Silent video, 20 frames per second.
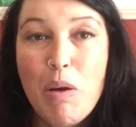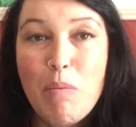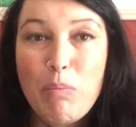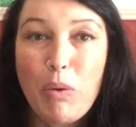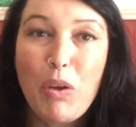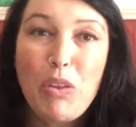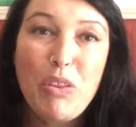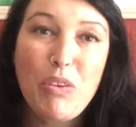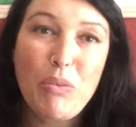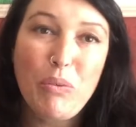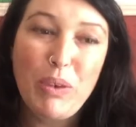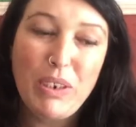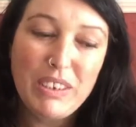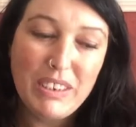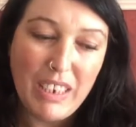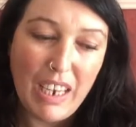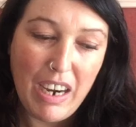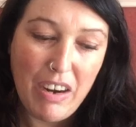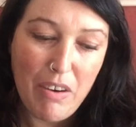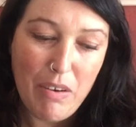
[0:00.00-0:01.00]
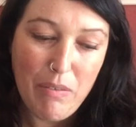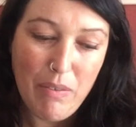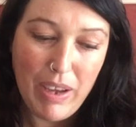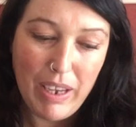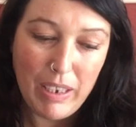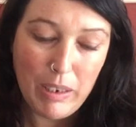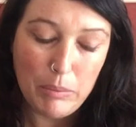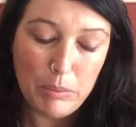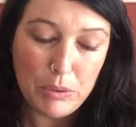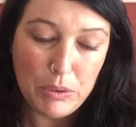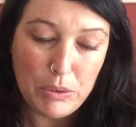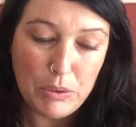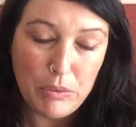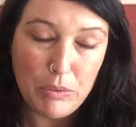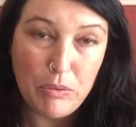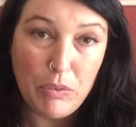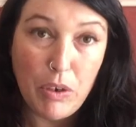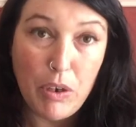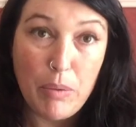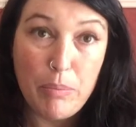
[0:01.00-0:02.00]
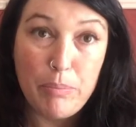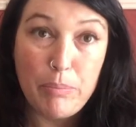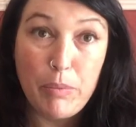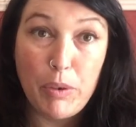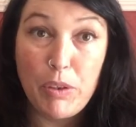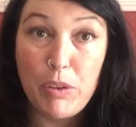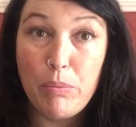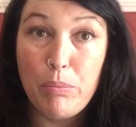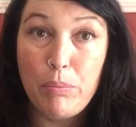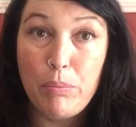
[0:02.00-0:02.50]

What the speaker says: both of which are available from